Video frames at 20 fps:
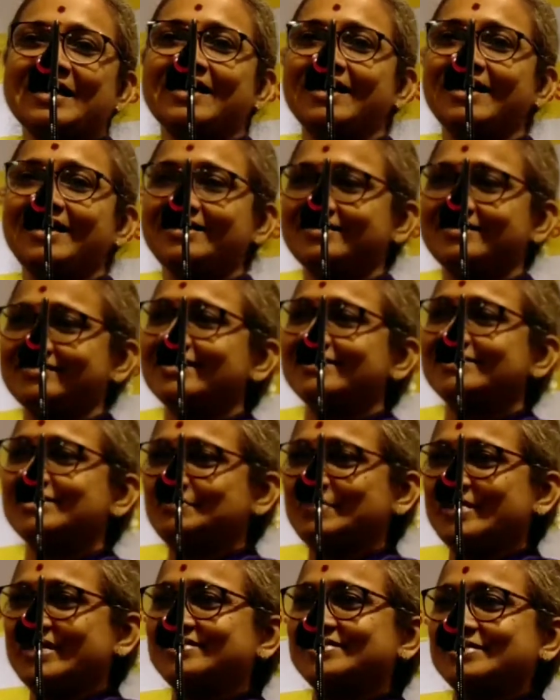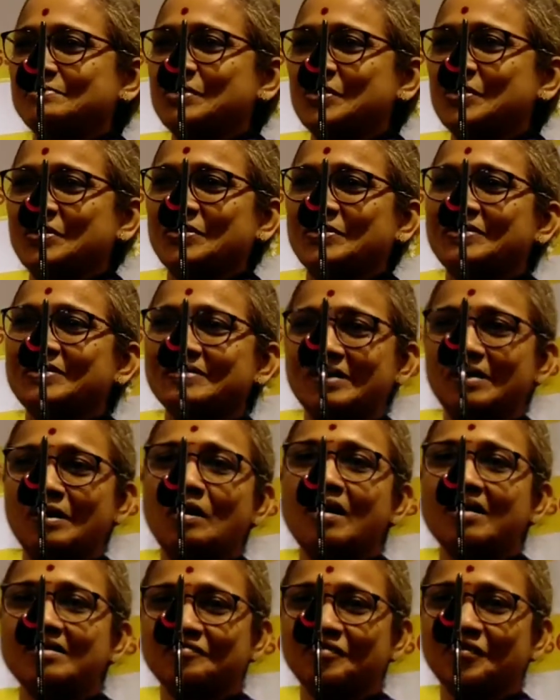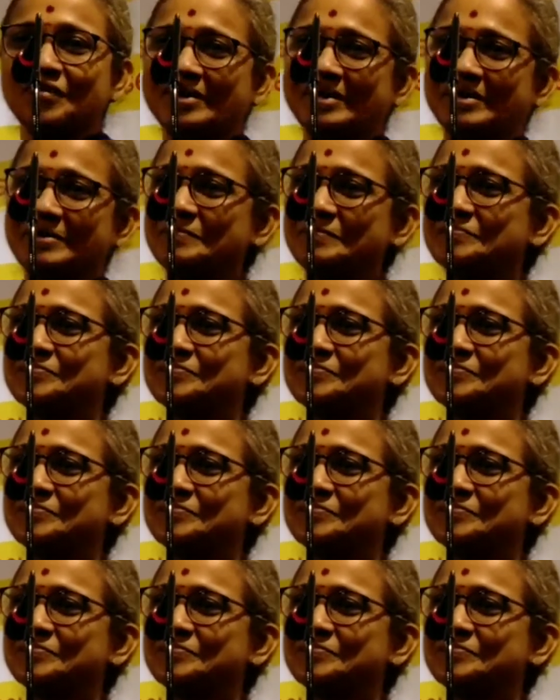And that speaks about a lot for